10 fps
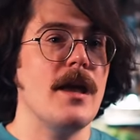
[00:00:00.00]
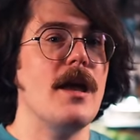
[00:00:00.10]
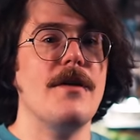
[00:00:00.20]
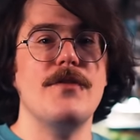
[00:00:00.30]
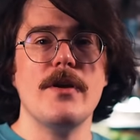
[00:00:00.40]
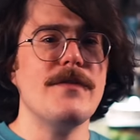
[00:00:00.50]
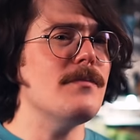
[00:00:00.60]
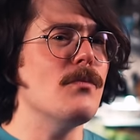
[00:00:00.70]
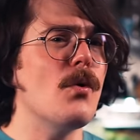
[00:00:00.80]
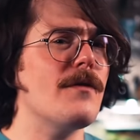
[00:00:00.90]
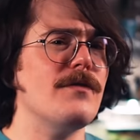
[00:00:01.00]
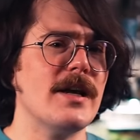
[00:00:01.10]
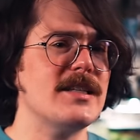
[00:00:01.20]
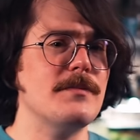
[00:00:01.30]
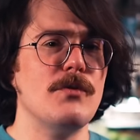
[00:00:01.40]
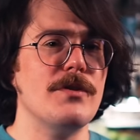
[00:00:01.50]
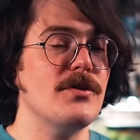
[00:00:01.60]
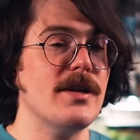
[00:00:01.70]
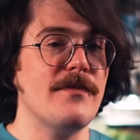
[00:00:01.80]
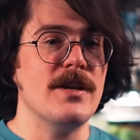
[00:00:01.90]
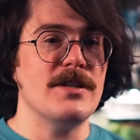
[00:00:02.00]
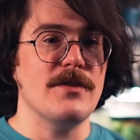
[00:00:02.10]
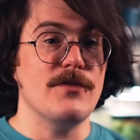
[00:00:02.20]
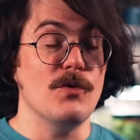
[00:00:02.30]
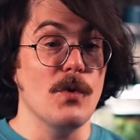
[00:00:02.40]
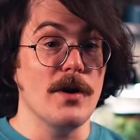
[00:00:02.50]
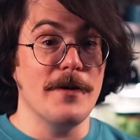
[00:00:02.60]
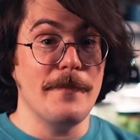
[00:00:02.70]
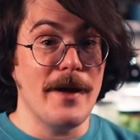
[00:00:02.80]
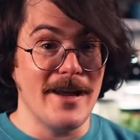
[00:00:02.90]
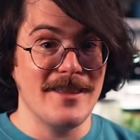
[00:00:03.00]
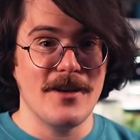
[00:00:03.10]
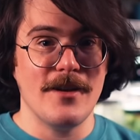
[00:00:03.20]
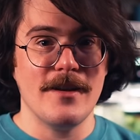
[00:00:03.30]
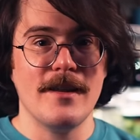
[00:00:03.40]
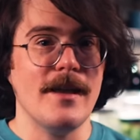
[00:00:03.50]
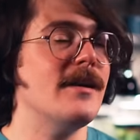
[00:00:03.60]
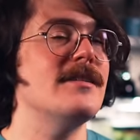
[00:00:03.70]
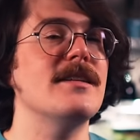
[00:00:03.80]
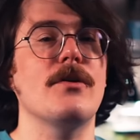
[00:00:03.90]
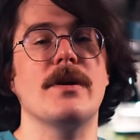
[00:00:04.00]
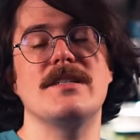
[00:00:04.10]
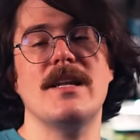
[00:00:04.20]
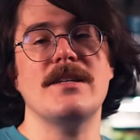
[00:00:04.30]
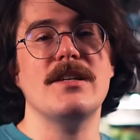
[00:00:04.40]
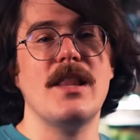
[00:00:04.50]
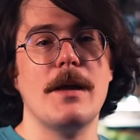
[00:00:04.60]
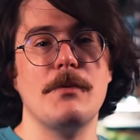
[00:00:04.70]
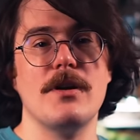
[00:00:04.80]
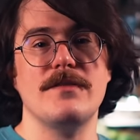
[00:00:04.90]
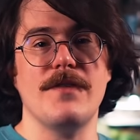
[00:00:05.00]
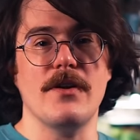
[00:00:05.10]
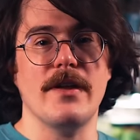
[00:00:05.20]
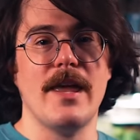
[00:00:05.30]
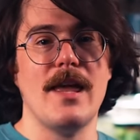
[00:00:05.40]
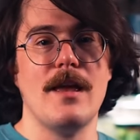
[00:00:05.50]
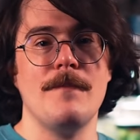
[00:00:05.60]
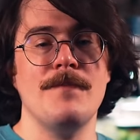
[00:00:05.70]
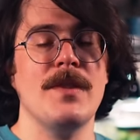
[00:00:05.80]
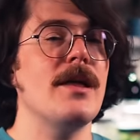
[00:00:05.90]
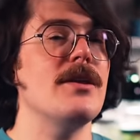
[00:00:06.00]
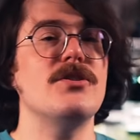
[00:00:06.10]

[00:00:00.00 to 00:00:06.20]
If you're even more flexible with your definition of the word Python and consider extension libraries fair game, then you